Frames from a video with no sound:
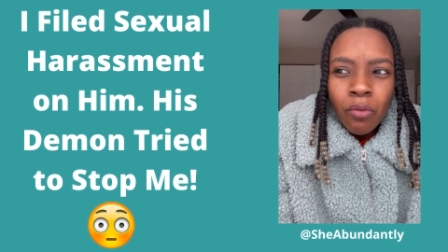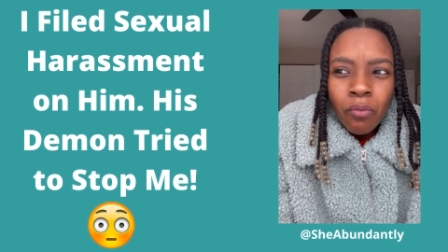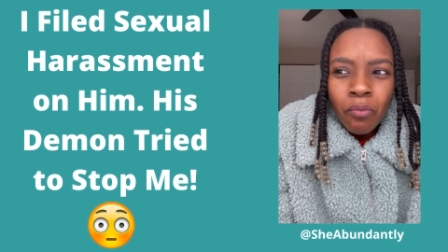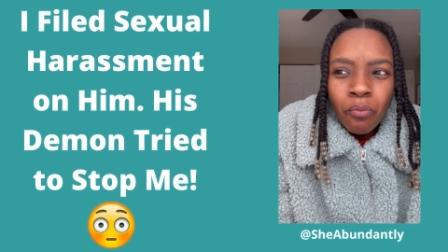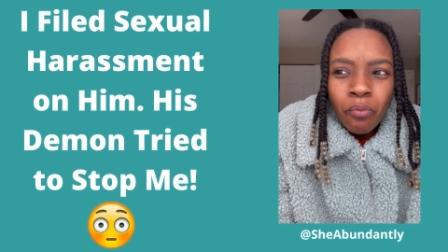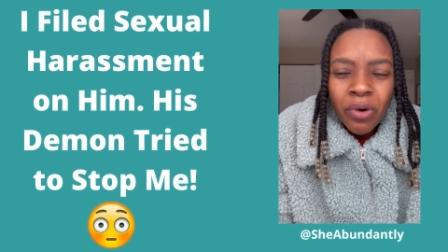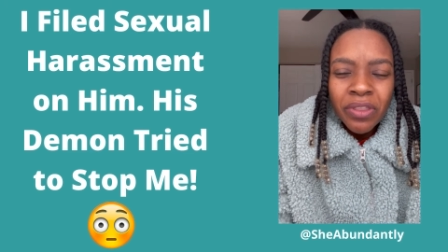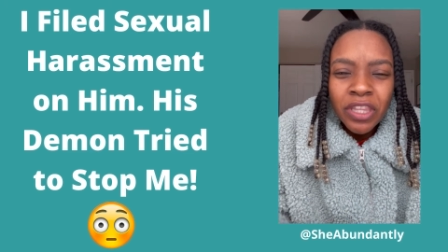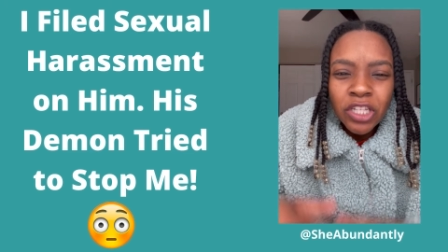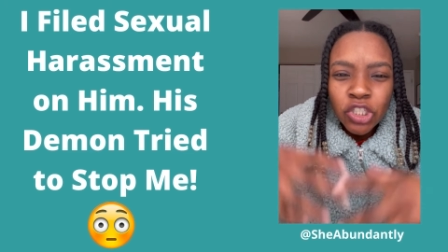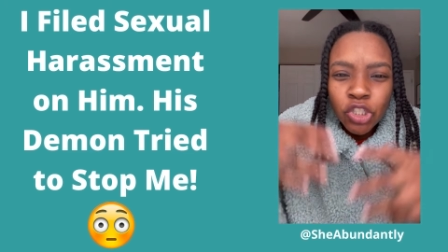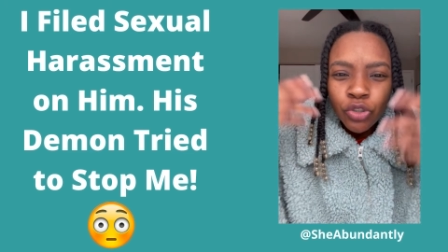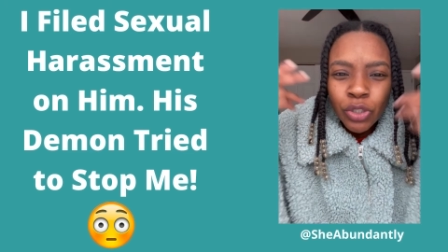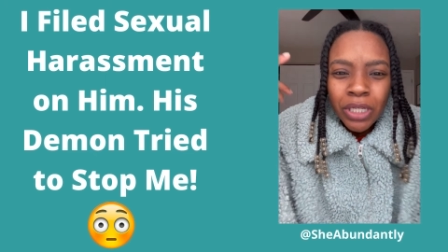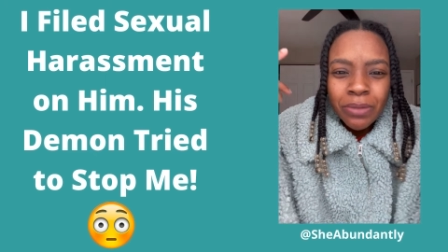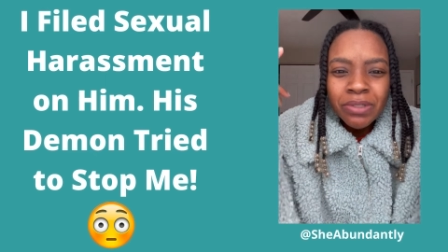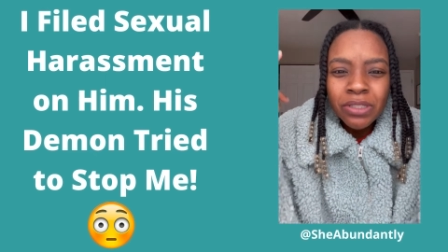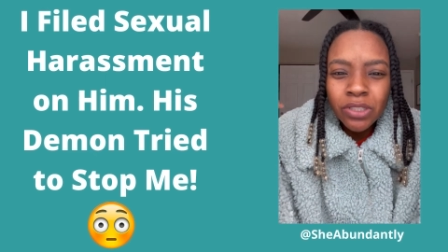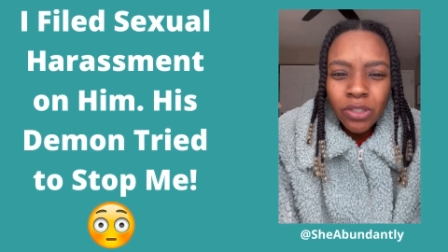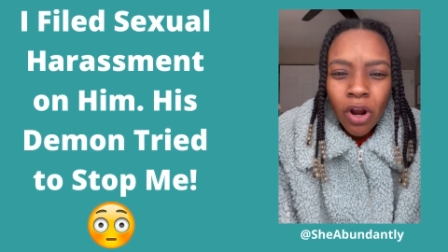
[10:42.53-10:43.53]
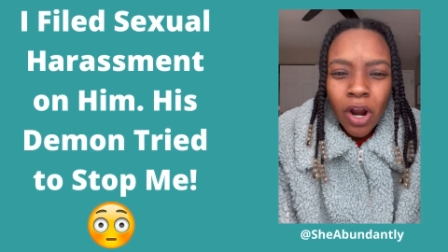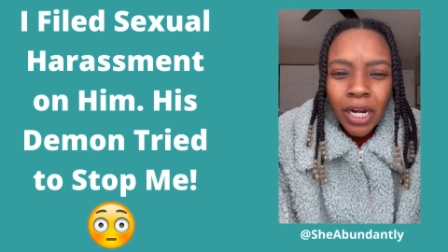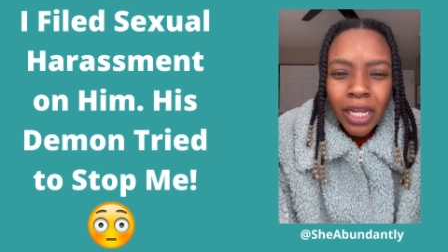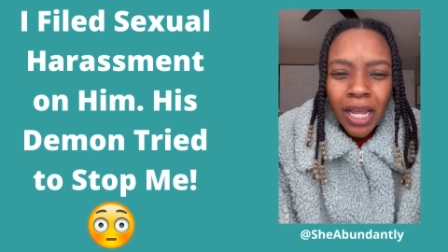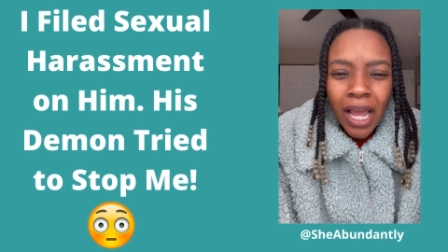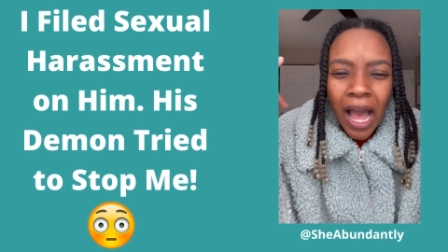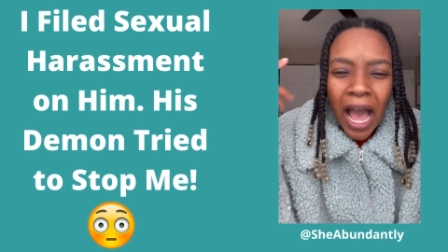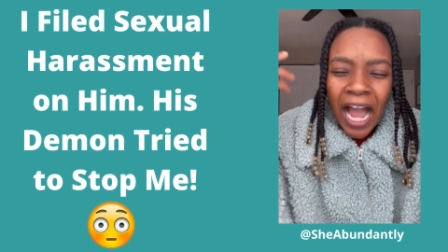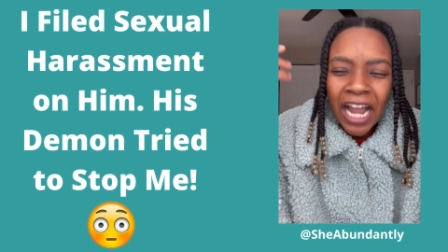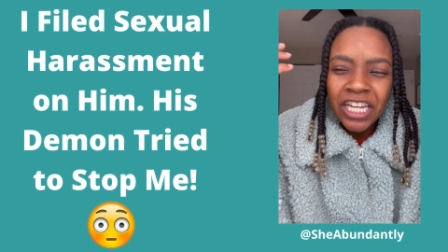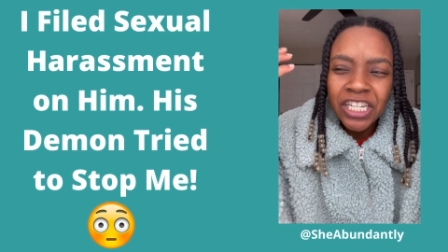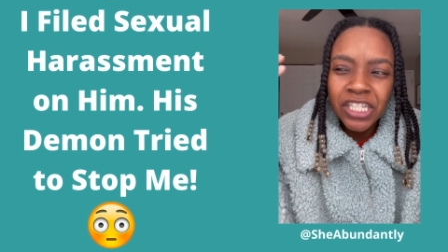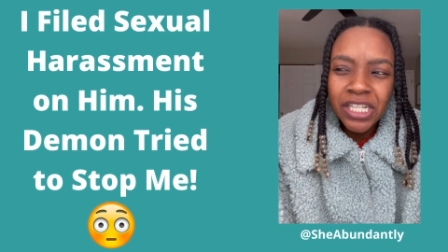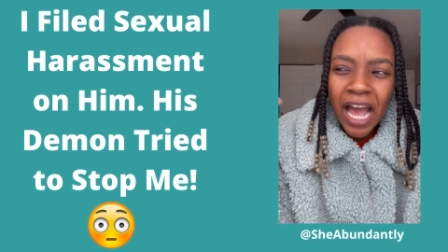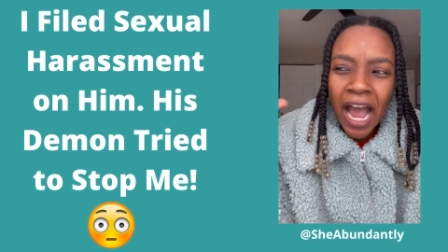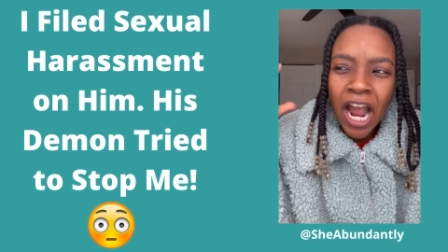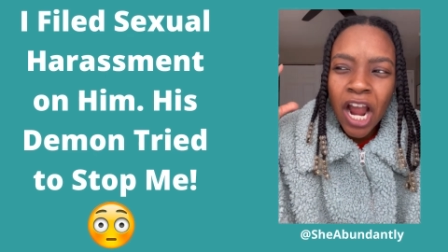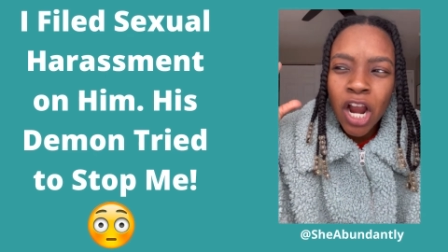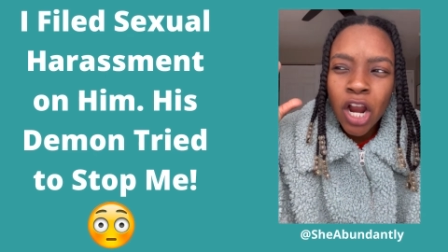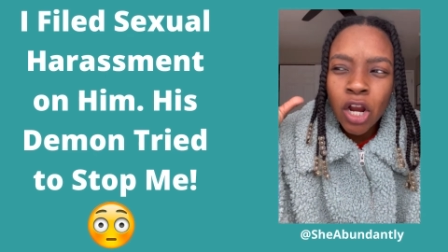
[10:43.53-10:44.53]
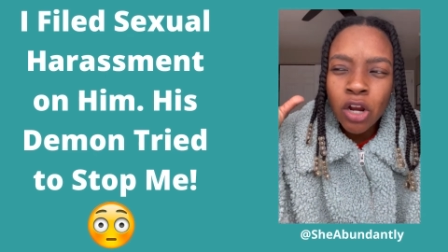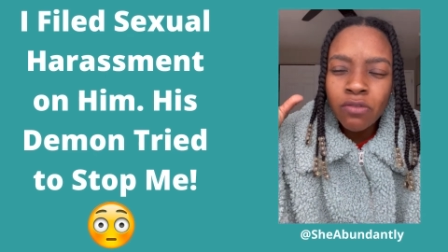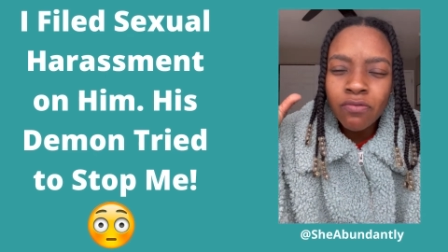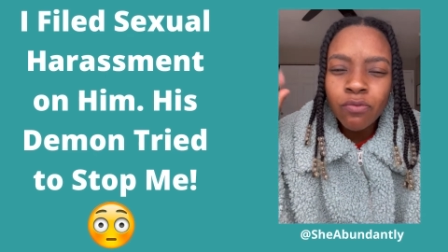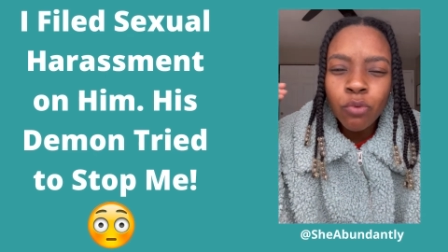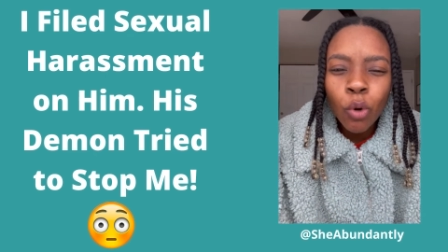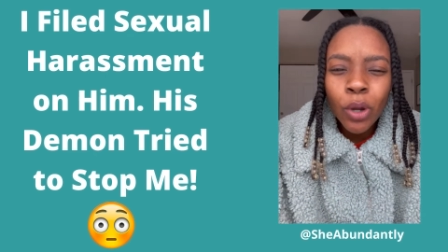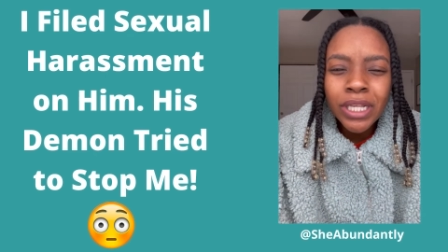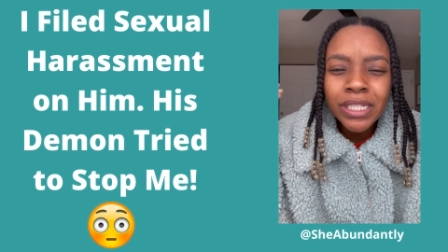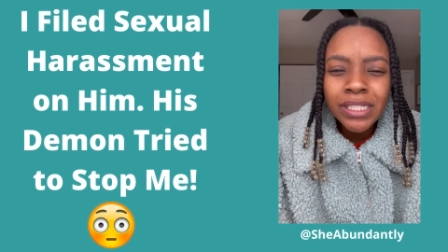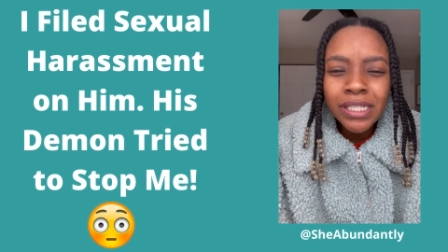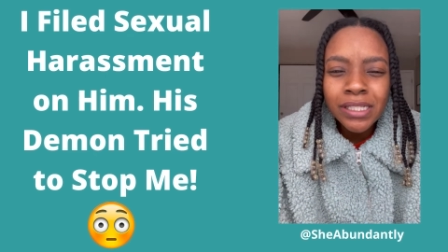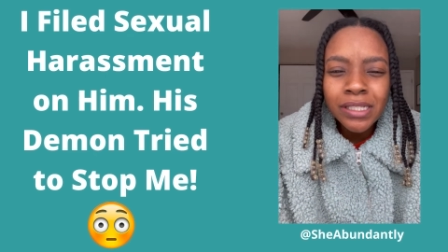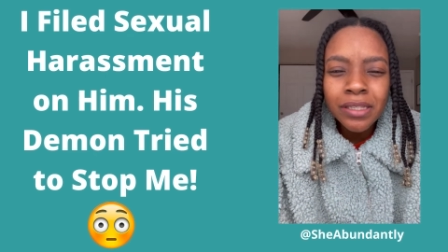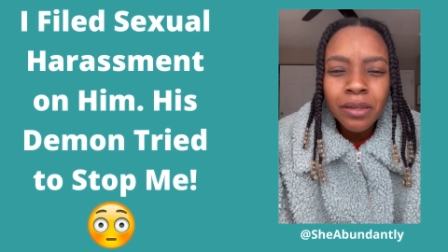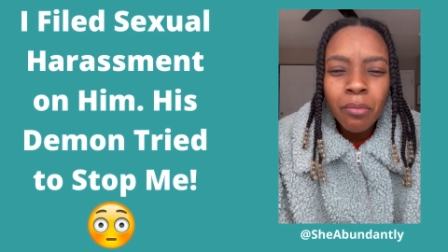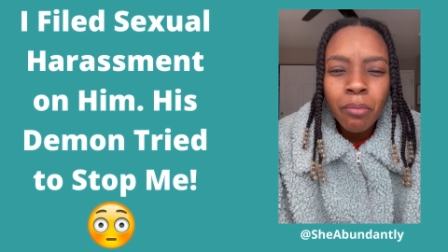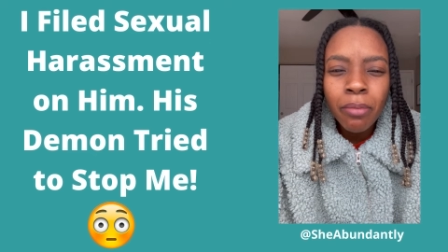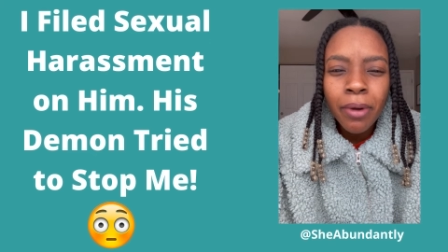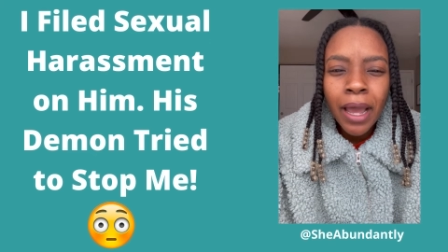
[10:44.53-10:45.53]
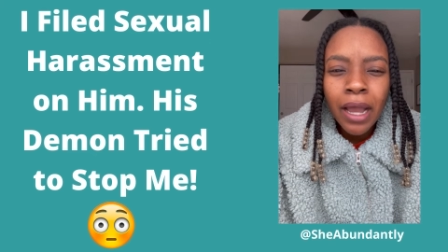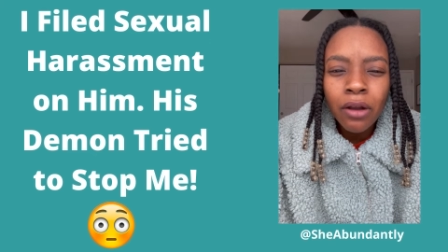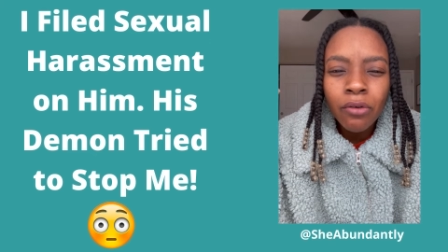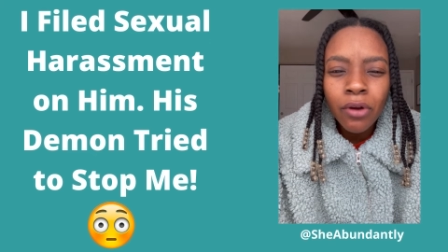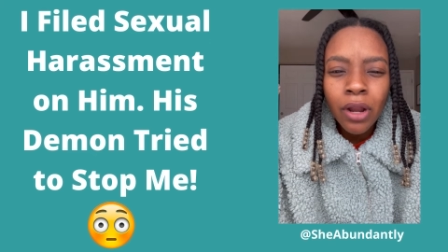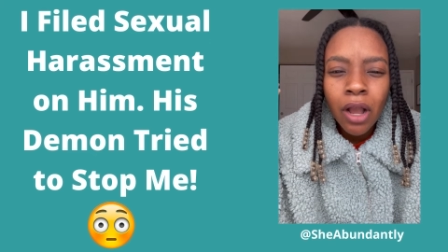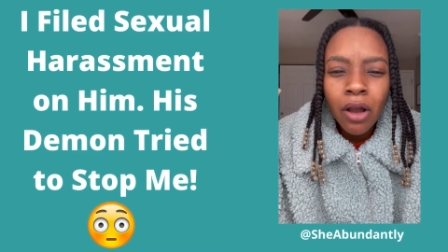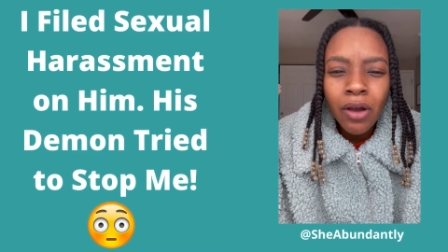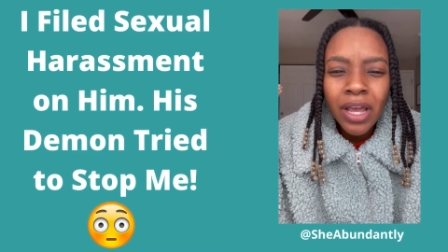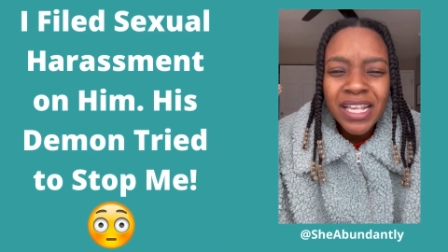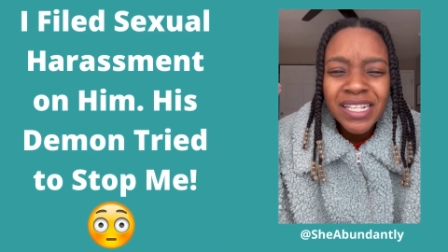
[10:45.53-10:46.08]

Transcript: when the dream started, I could just, I heard voices in the background.